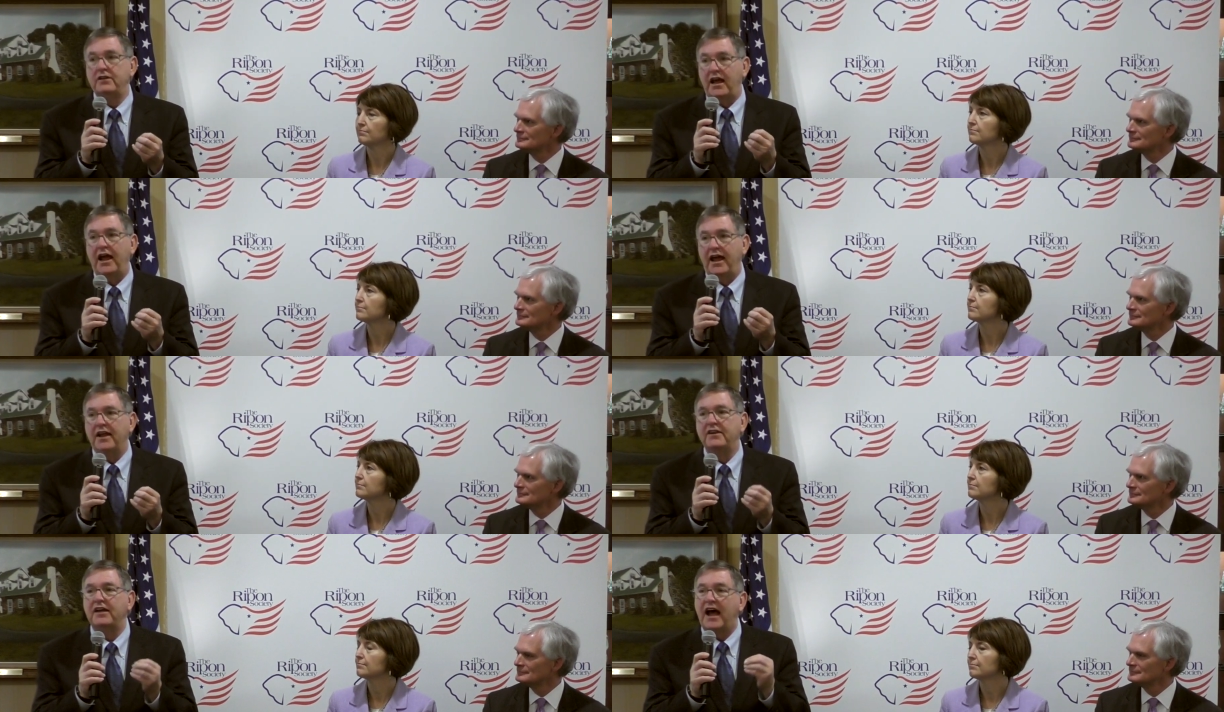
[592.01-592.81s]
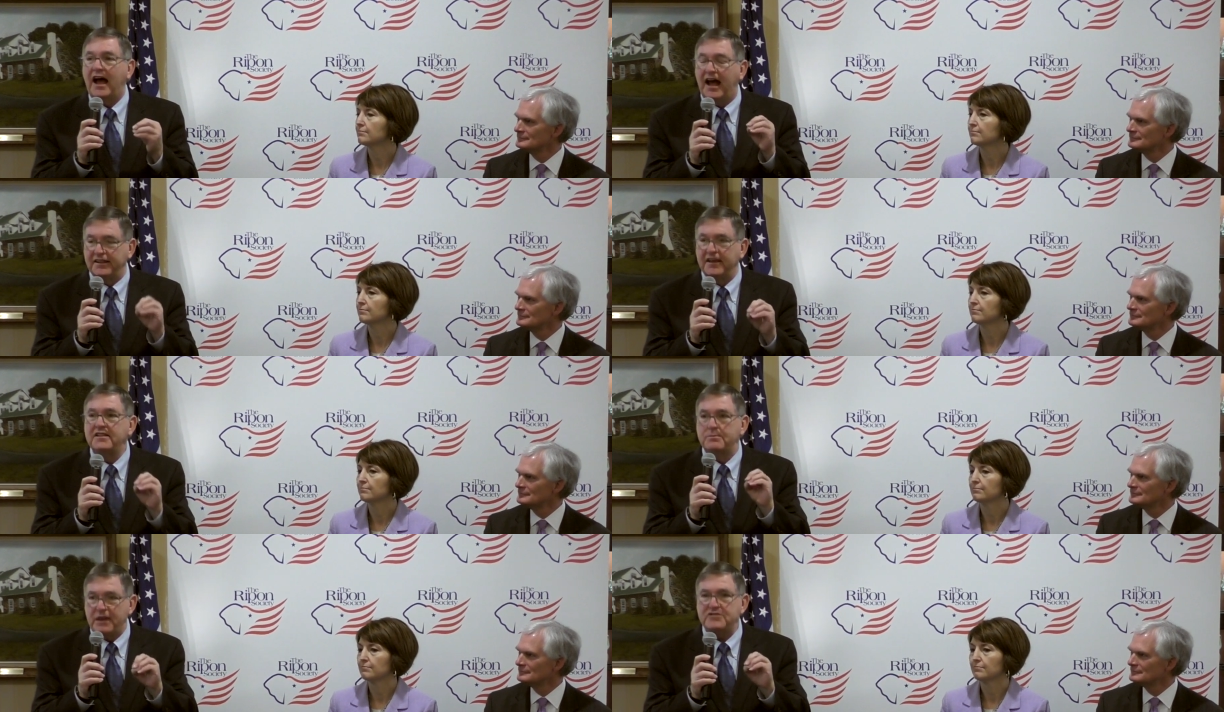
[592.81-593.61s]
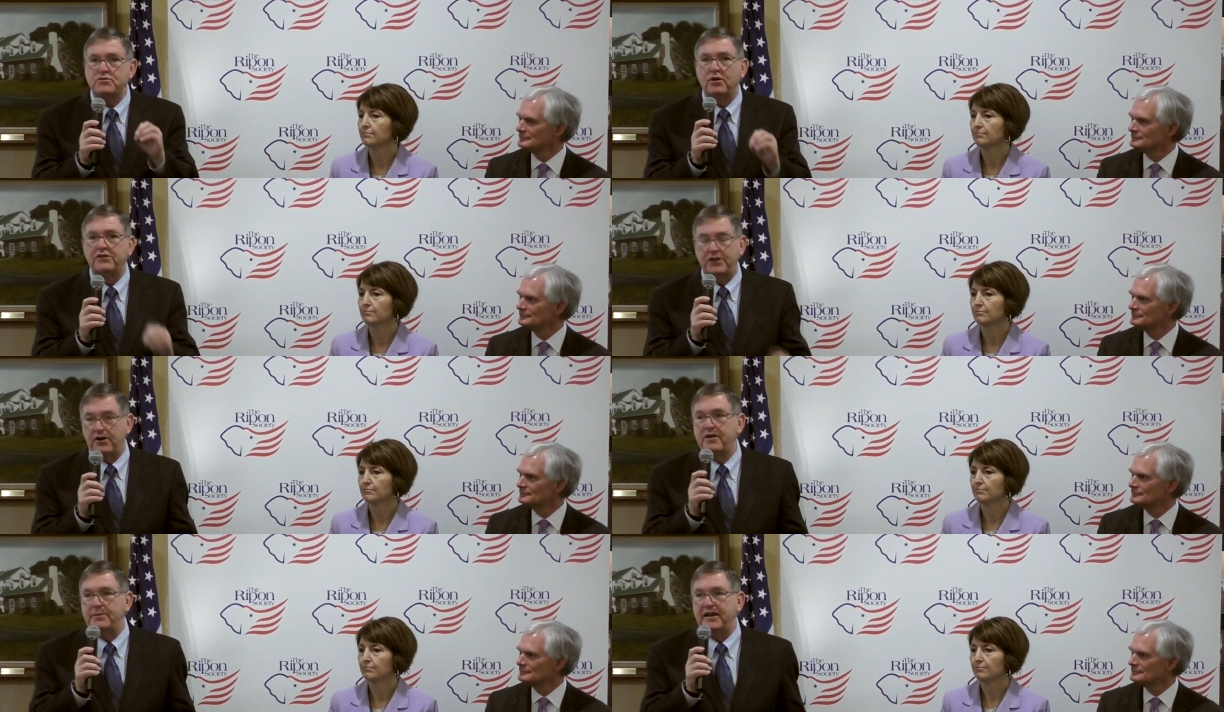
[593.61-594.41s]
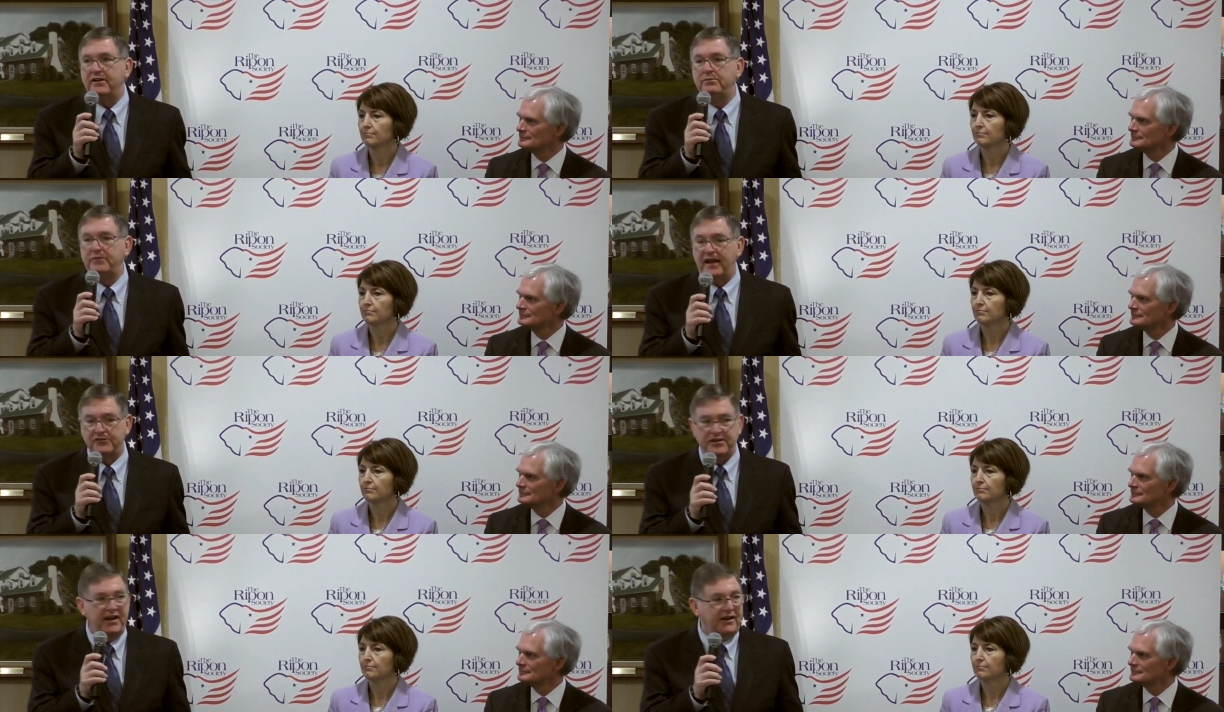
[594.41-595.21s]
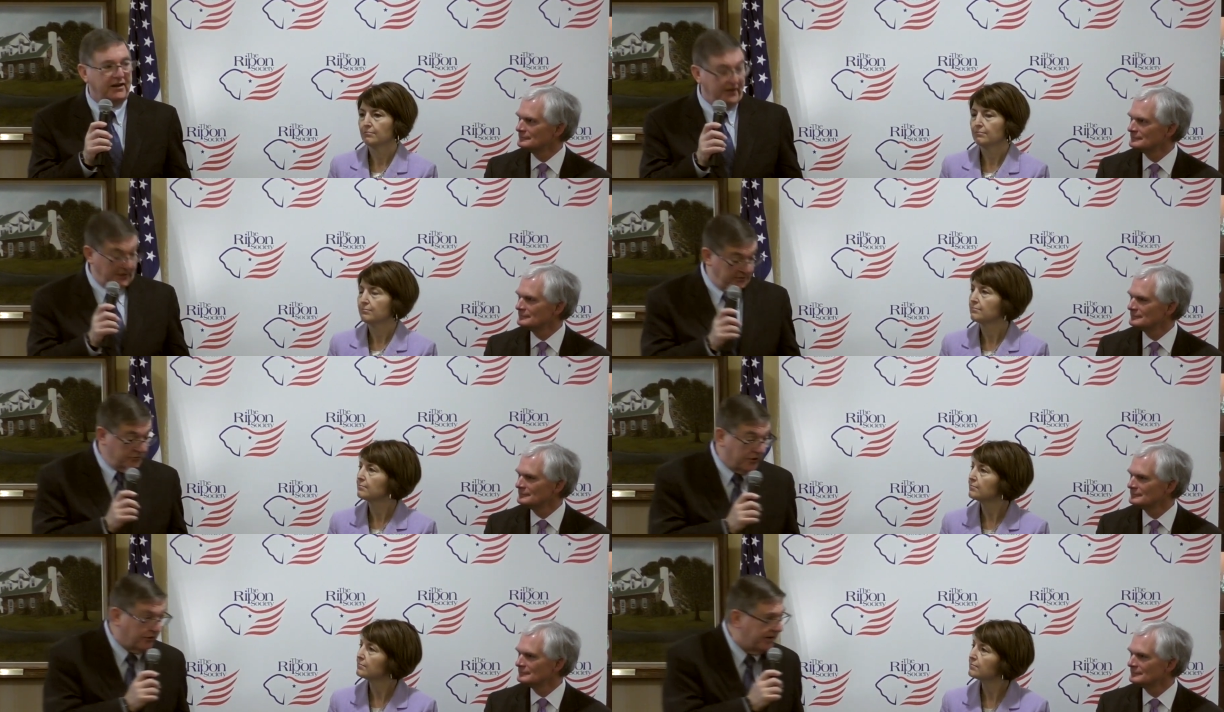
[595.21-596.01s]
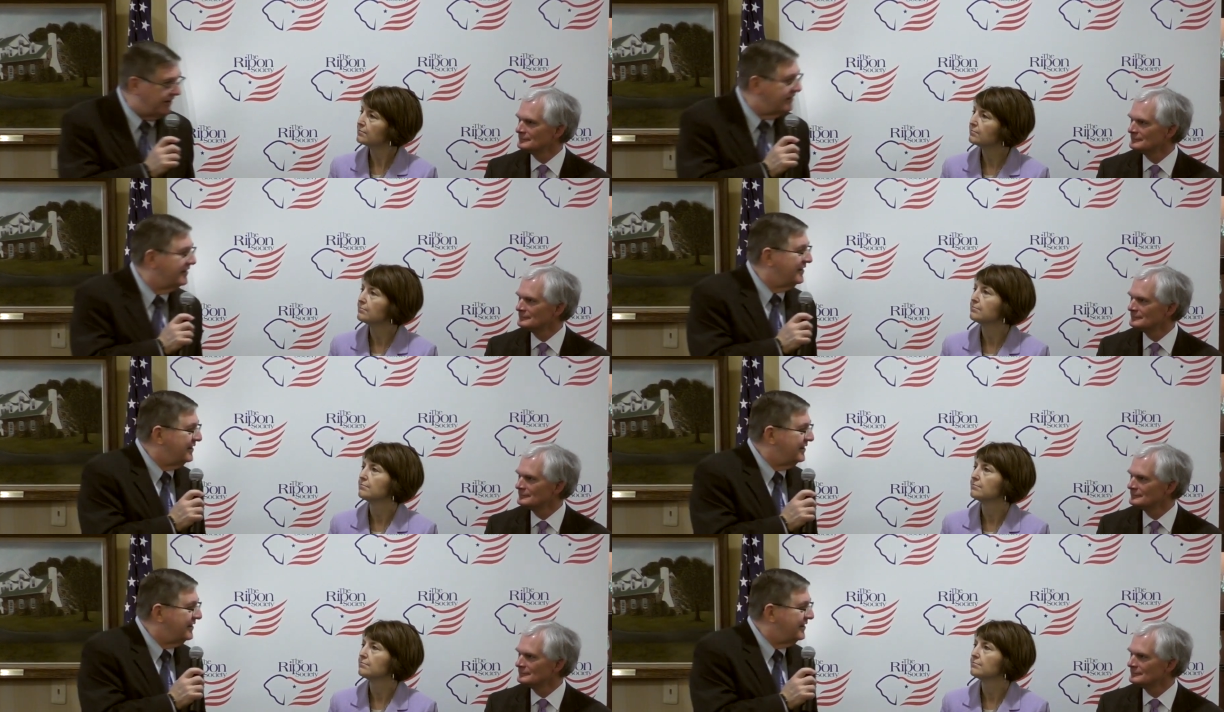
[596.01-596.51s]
Speaker 1: And mm-hmm. I think the best work that our committee has done, and I do agree,